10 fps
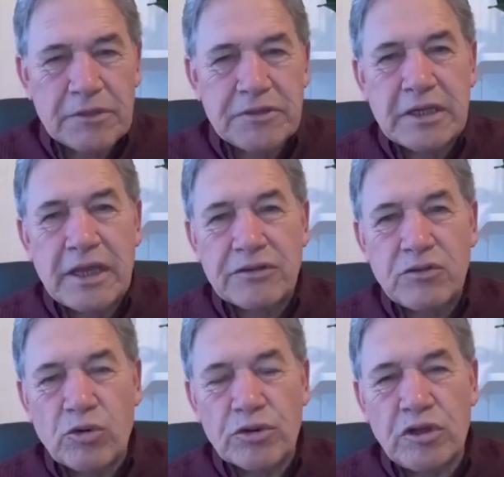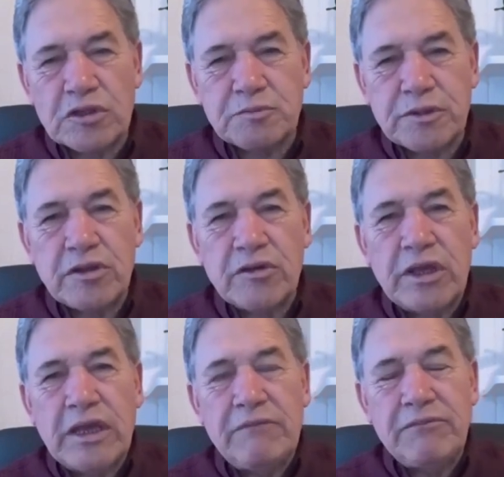But then at the open
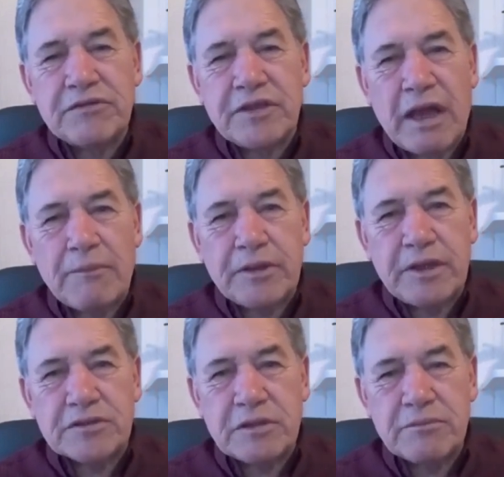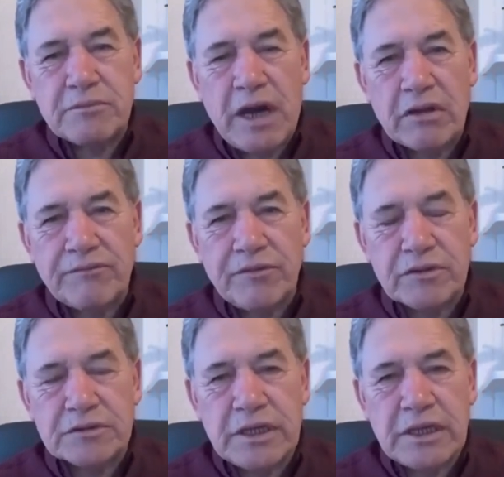hospital, everything up there is in Maori
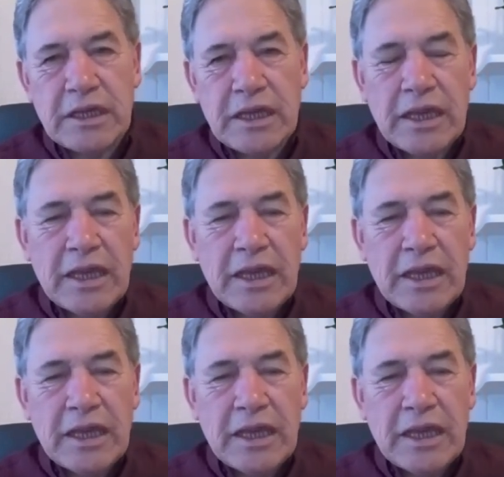first.